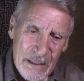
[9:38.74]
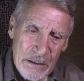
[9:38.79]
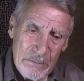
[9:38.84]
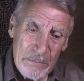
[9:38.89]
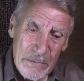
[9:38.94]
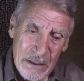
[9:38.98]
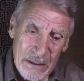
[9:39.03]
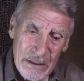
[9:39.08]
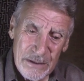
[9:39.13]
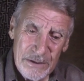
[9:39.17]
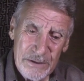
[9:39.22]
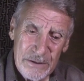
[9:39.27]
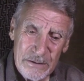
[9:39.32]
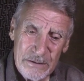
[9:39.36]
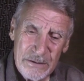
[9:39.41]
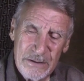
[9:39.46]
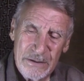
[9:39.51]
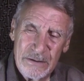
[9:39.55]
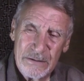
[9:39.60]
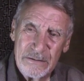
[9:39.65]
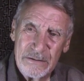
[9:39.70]

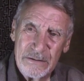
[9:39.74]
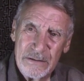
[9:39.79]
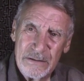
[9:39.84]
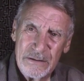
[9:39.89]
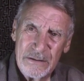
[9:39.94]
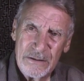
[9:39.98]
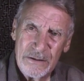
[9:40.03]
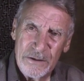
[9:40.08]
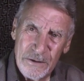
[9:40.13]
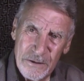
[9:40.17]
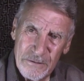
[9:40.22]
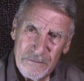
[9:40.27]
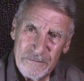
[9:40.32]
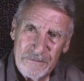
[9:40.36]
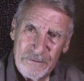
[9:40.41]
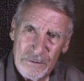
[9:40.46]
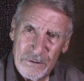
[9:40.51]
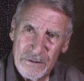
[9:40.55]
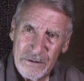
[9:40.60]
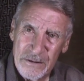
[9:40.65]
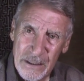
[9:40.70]
malicious,
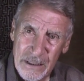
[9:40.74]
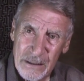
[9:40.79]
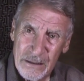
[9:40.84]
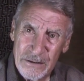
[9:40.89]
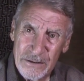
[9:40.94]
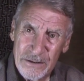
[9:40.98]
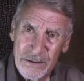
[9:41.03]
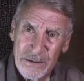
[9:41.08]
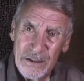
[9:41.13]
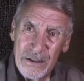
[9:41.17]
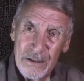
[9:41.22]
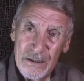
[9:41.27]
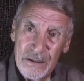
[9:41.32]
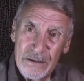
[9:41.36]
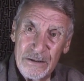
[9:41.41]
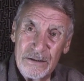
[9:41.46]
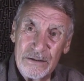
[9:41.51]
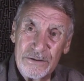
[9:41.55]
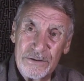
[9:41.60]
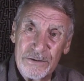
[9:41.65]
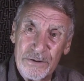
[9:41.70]
hurtful things
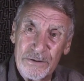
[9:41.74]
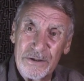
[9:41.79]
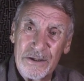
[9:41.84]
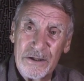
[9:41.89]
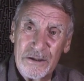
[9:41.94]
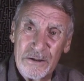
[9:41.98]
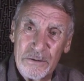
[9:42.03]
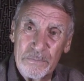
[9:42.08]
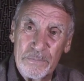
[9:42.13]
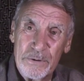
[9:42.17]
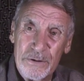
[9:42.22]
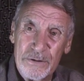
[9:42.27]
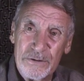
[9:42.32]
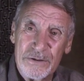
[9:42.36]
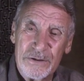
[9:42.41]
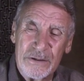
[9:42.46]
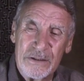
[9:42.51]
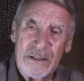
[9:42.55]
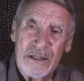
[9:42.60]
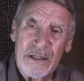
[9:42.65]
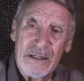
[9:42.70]
to the other
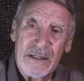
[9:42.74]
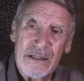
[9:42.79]
person.